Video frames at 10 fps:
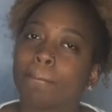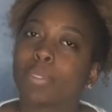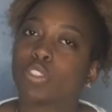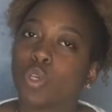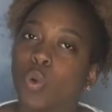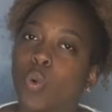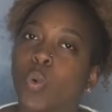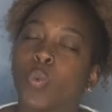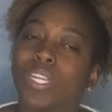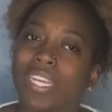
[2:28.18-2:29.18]

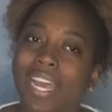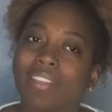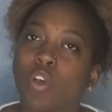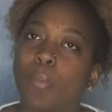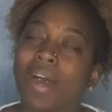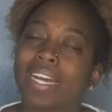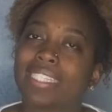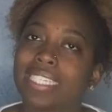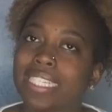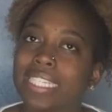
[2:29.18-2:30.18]
So we did have to go buy
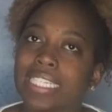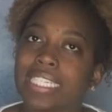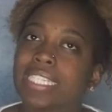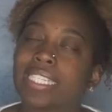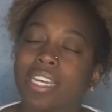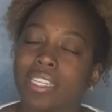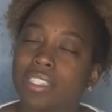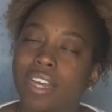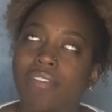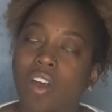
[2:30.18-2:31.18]
seasonings and
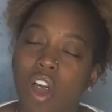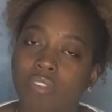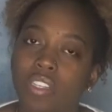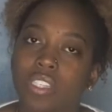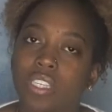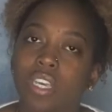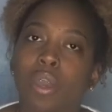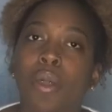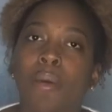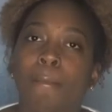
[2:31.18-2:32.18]
stuff, obviously.
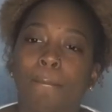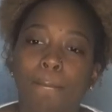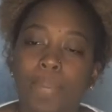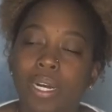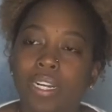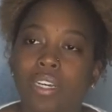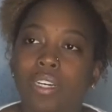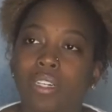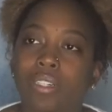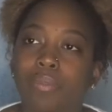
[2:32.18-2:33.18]
But,
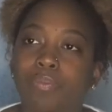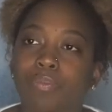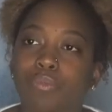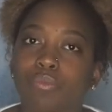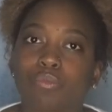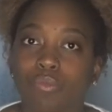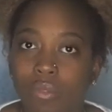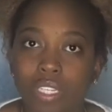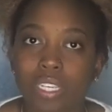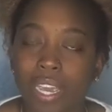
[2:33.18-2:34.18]
uh,
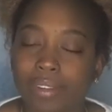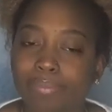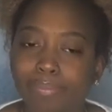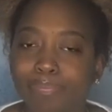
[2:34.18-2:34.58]
yeah.